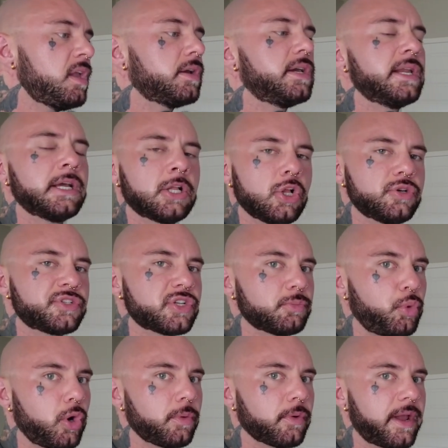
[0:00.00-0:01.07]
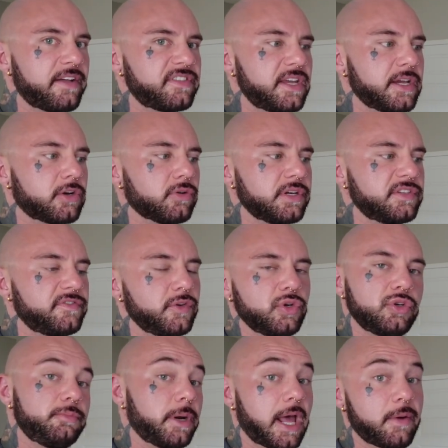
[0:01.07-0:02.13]
Getting close to the point where we have to increase
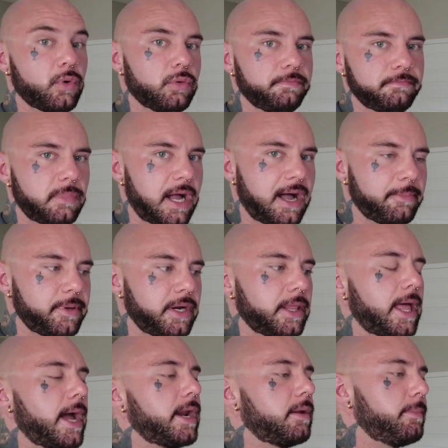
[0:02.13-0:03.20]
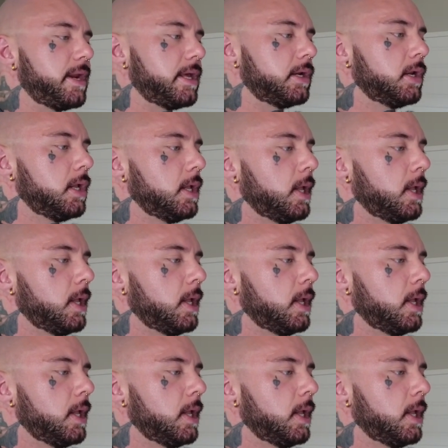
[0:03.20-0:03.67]
food, but I will hop into that in a minute.